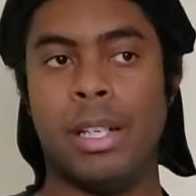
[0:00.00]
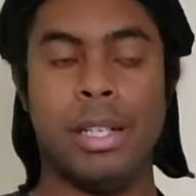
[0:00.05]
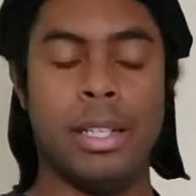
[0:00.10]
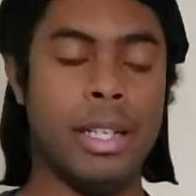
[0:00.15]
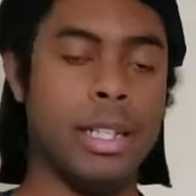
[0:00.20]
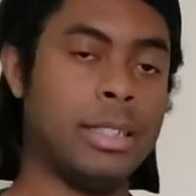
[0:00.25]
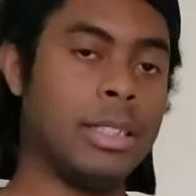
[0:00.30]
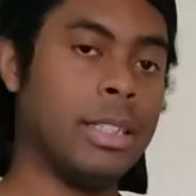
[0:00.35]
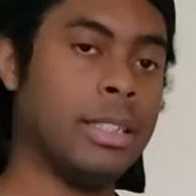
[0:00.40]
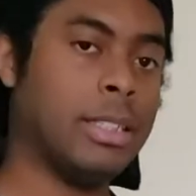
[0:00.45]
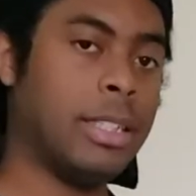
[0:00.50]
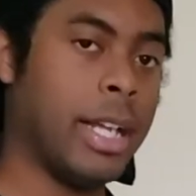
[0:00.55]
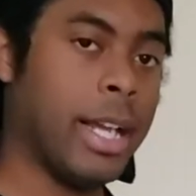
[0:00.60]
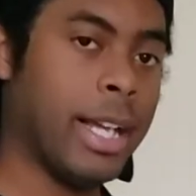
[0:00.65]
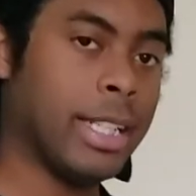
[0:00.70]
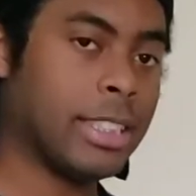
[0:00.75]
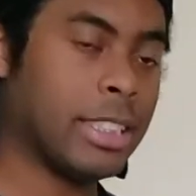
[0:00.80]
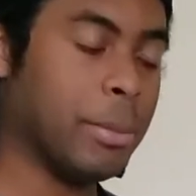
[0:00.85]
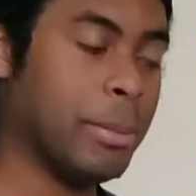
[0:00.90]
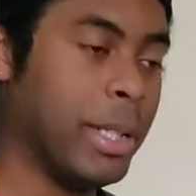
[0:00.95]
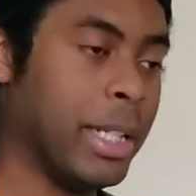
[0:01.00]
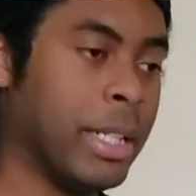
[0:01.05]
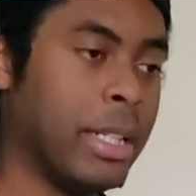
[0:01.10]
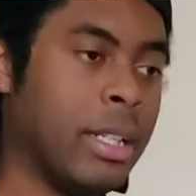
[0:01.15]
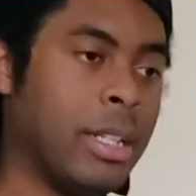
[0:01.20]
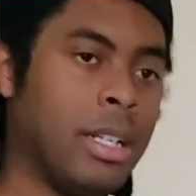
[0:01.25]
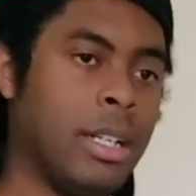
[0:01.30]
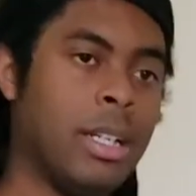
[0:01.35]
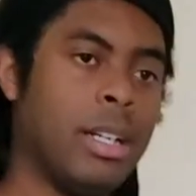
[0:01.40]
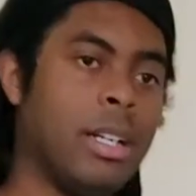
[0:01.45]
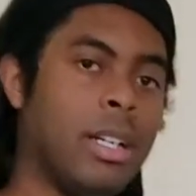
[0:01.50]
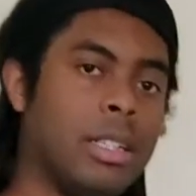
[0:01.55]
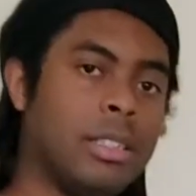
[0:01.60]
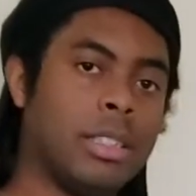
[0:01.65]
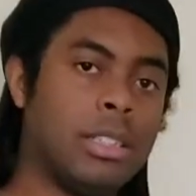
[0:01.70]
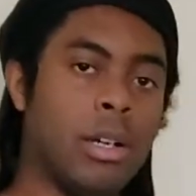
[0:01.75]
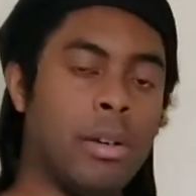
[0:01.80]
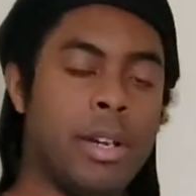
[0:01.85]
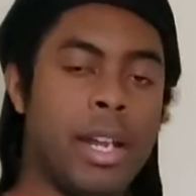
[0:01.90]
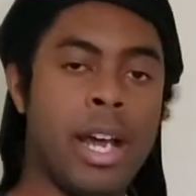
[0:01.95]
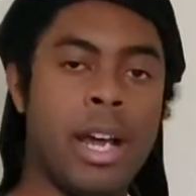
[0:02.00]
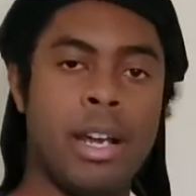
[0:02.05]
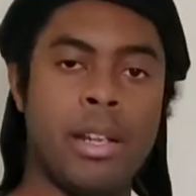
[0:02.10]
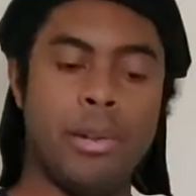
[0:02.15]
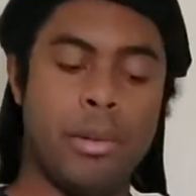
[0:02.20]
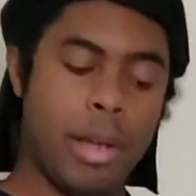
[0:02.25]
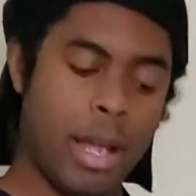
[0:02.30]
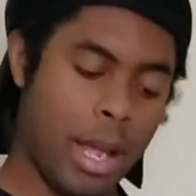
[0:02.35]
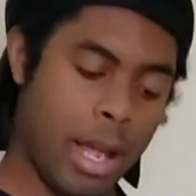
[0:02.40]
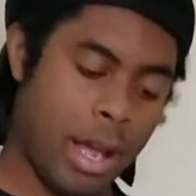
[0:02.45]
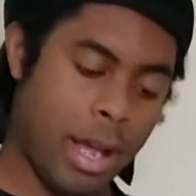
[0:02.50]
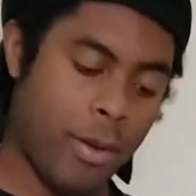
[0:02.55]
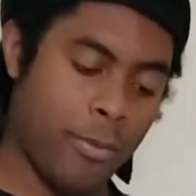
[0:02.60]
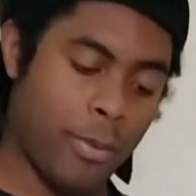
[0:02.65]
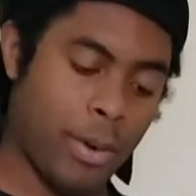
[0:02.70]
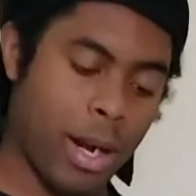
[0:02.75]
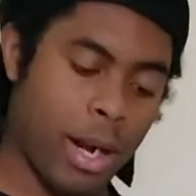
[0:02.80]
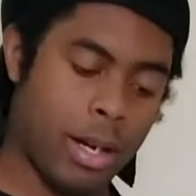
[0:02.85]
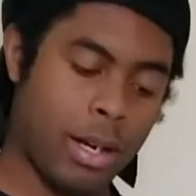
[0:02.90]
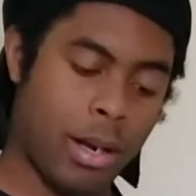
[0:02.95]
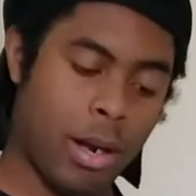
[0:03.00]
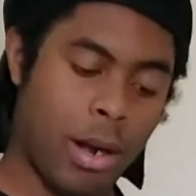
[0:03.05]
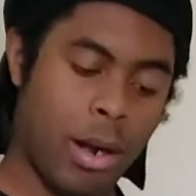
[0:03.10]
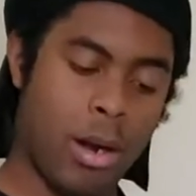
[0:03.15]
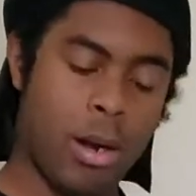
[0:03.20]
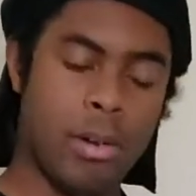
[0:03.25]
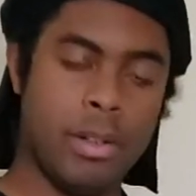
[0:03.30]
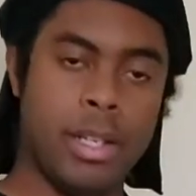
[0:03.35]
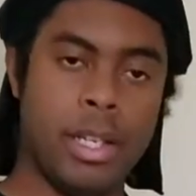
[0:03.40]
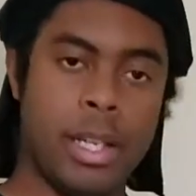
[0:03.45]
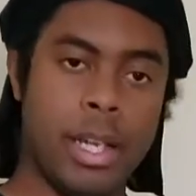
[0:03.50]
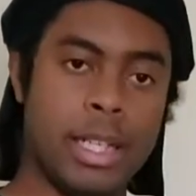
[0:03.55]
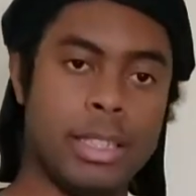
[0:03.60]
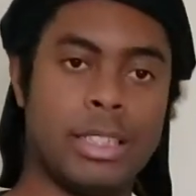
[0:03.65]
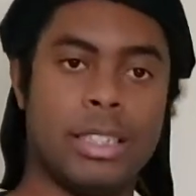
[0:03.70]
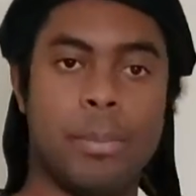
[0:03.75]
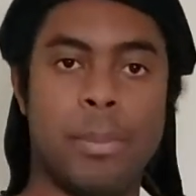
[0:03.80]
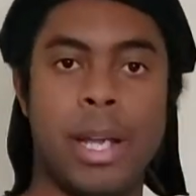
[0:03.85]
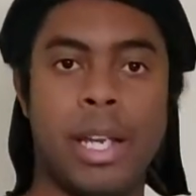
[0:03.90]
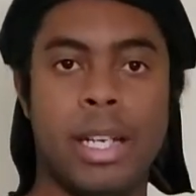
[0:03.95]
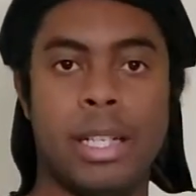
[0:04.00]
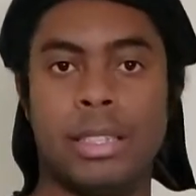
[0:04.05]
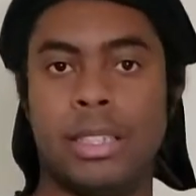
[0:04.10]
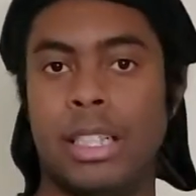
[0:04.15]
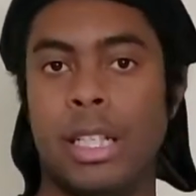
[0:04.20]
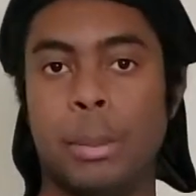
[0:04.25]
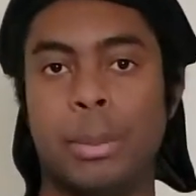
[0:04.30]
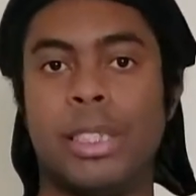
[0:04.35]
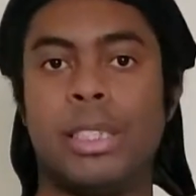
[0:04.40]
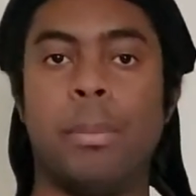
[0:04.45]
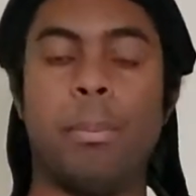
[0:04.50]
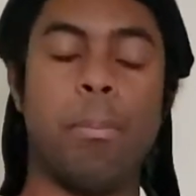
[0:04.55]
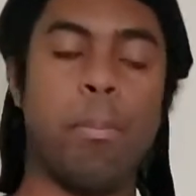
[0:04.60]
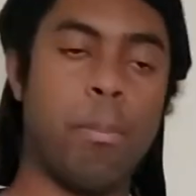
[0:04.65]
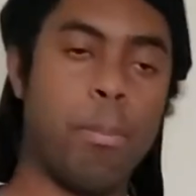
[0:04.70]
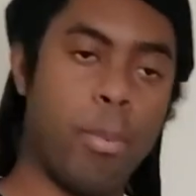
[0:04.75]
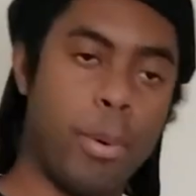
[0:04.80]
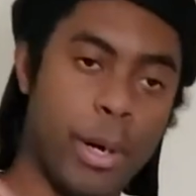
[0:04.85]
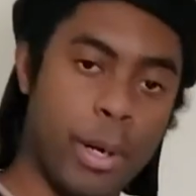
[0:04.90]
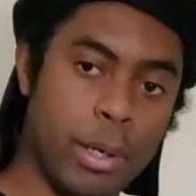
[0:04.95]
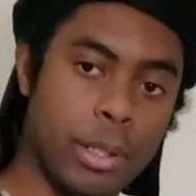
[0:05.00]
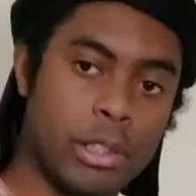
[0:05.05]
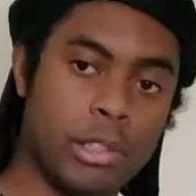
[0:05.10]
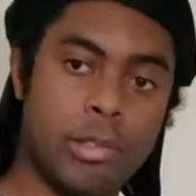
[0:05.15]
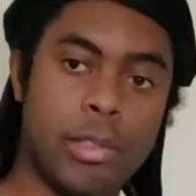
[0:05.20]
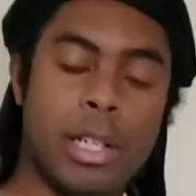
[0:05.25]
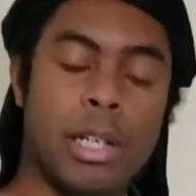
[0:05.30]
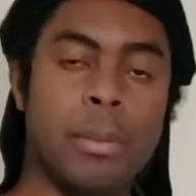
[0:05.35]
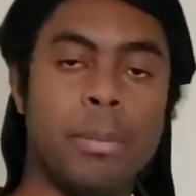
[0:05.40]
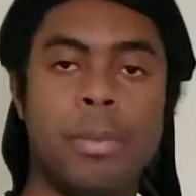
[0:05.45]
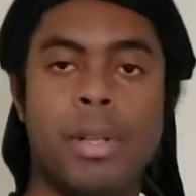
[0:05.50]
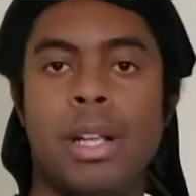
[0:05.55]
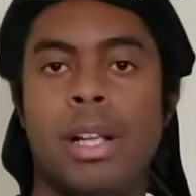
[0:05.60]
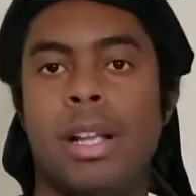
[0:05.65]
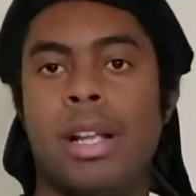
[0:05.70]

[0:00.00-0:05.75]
This is the estimate. So now you have what I call the estimated tips per trip.